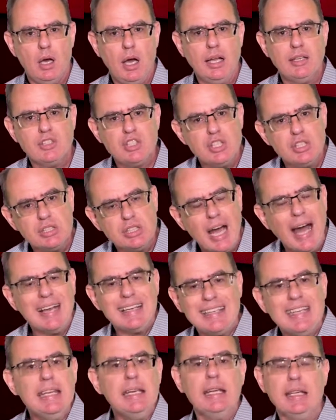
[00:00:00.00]
until God
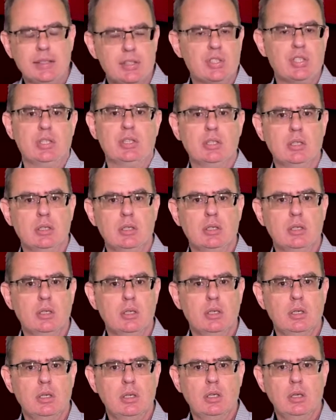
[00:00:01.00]
did it.
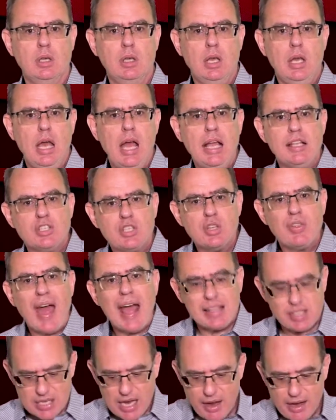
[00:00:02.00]
And so
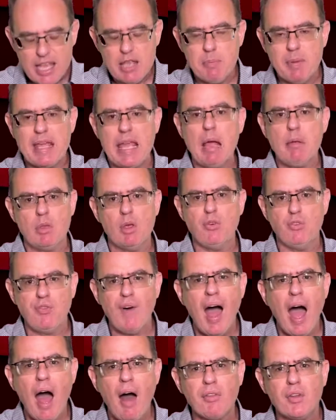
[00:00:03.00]
that's how he became the
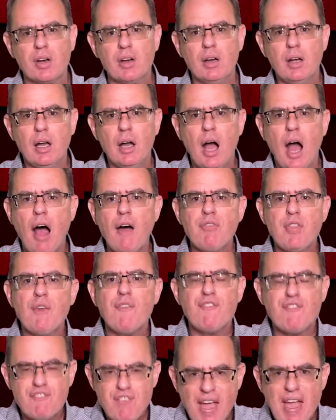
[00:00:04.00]
father of the
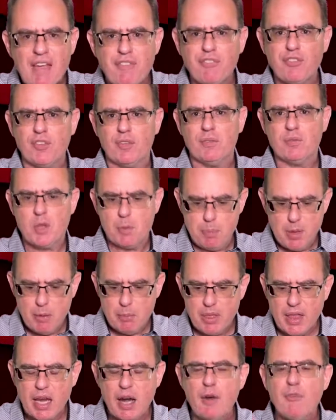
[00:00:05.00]
faithful, the
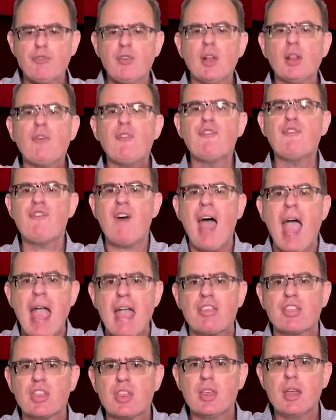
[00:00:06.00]
people that are full of
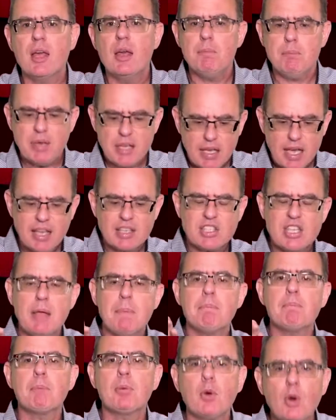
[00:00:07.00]
faith, because he
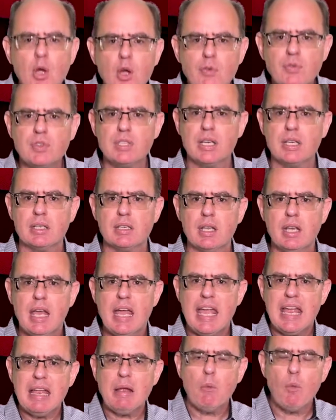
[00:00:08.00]
proved it.
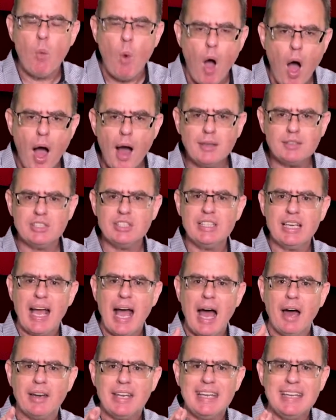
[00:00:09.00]
He walked it
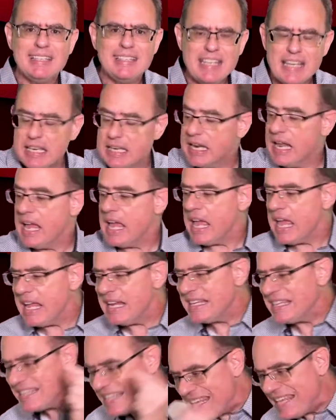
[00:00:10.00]
out. He did it. He
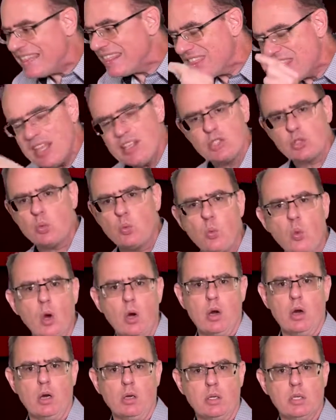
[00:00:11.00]
did this
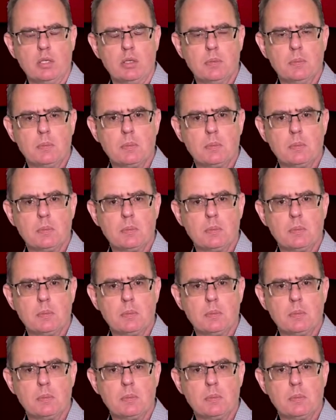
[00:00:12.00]
word.